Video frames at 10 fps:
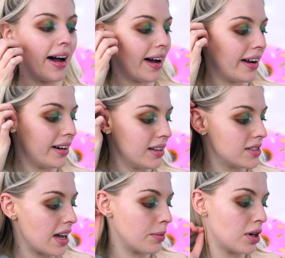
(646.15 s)

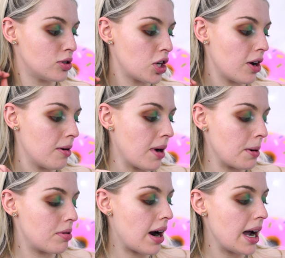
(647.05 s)
and I'm going to go in
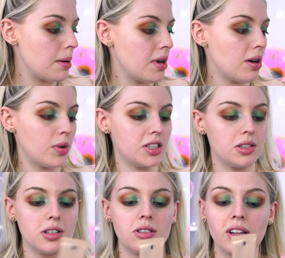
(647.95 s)
my primer, which
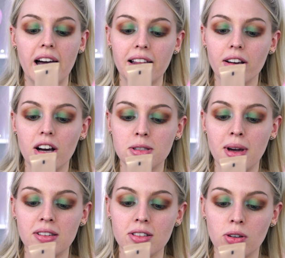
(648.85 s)
is the Delilah
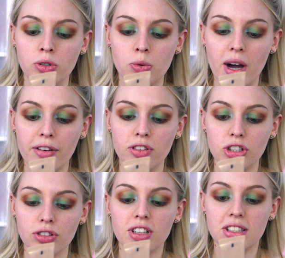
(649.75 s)
Cosmetics Underwear
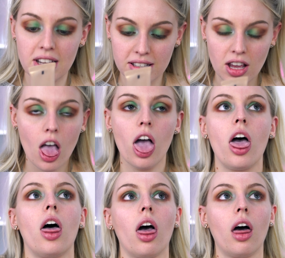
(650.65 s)
Future Resist.
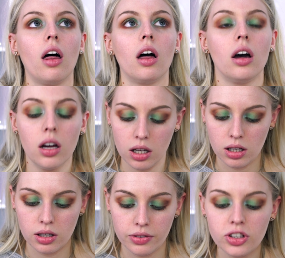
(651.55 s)

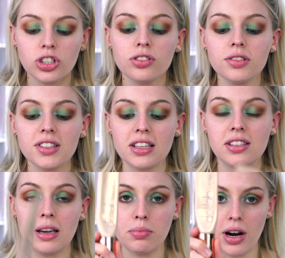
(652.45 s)
Future
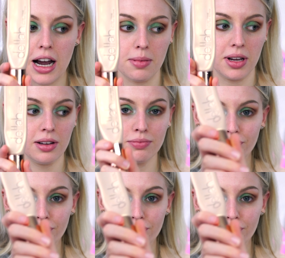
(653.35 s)
Resist Skin Primer,